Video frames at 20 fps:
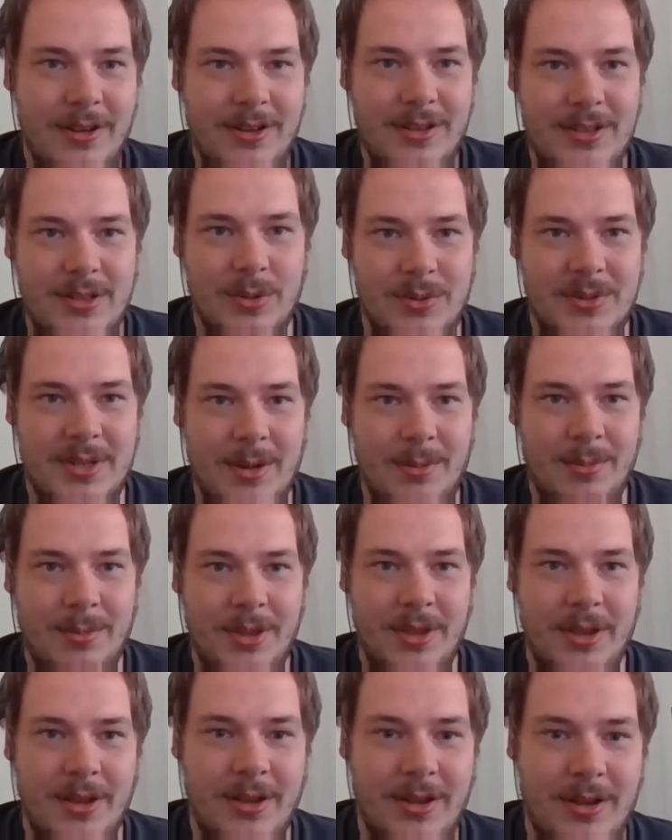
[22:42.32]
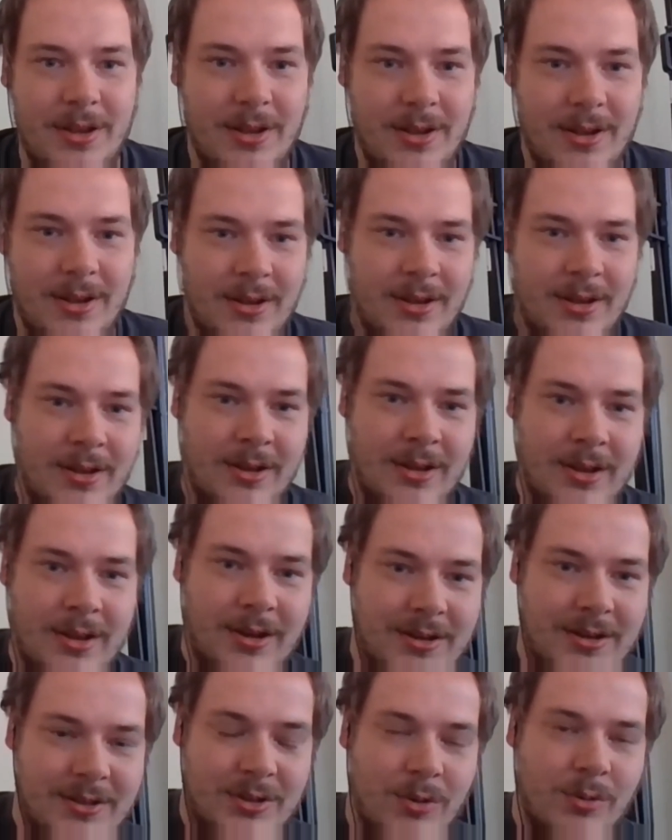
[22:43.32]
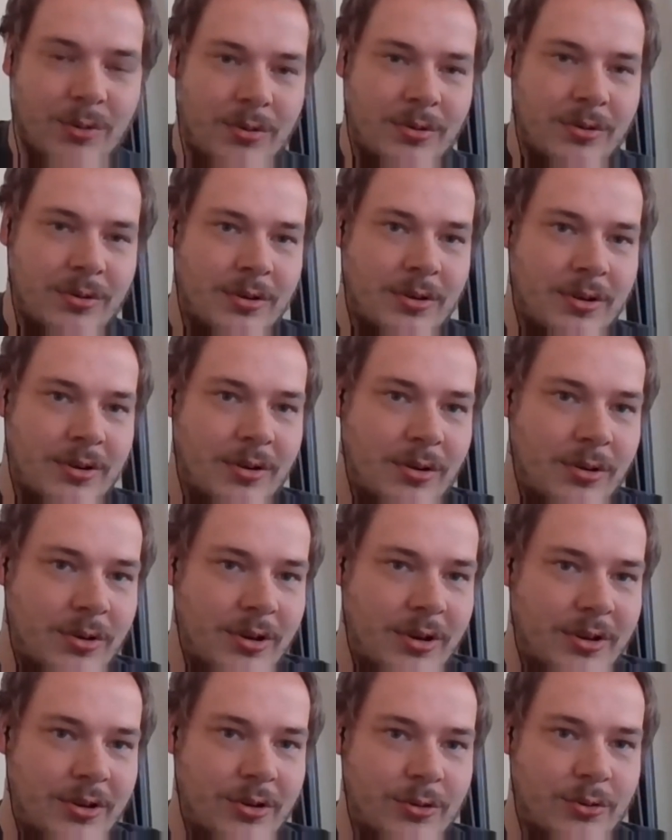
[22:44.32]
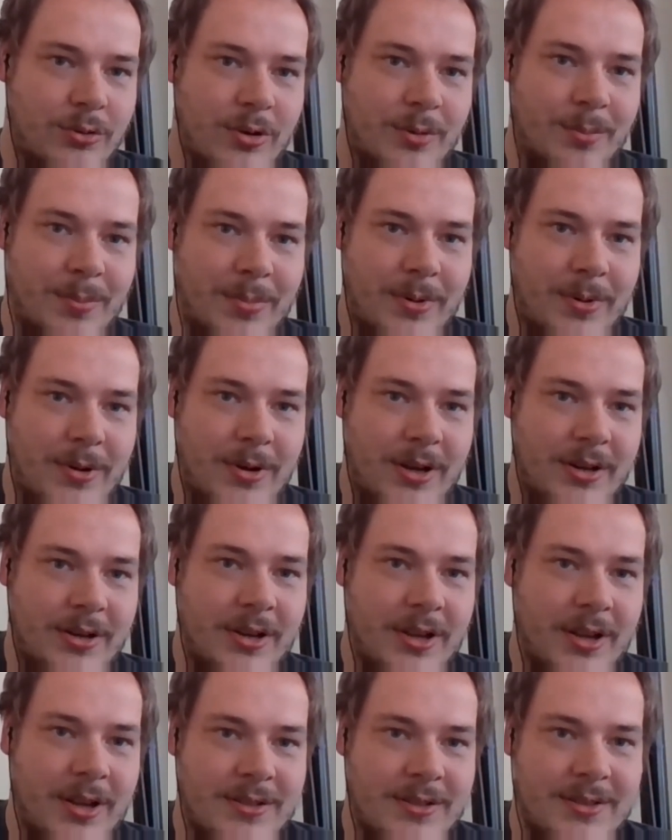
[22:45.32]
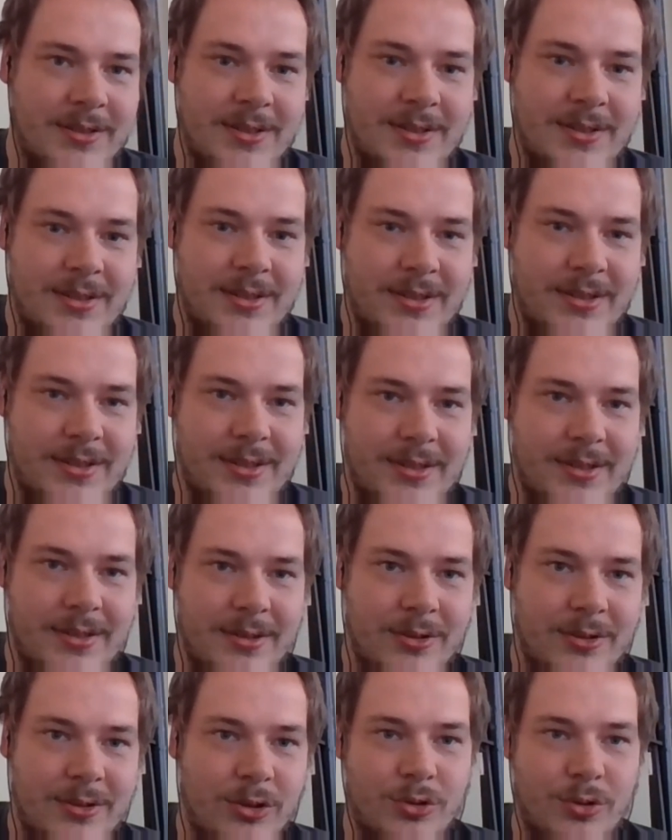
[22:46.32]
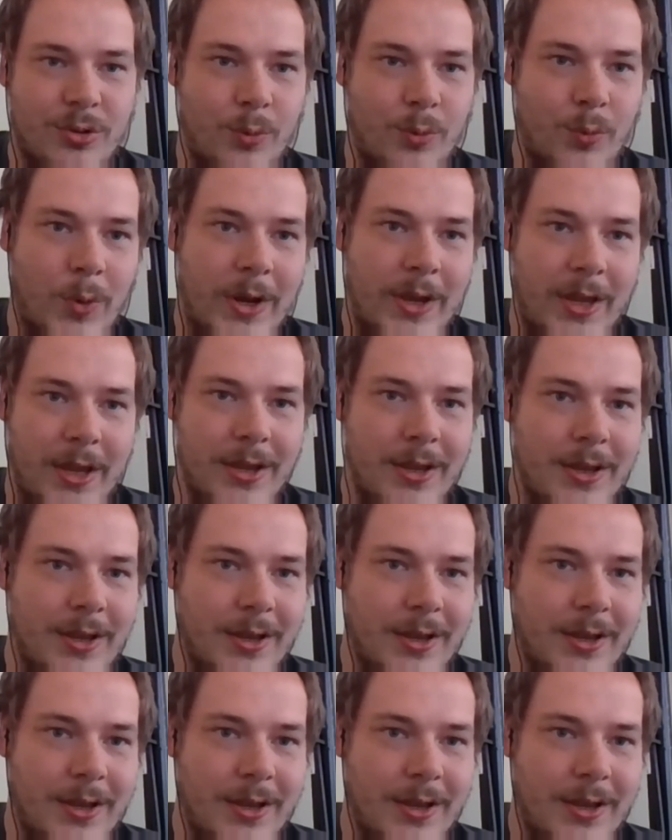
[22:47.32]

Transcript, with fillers: So something uh, is going on in Europe, I guess, not sure why.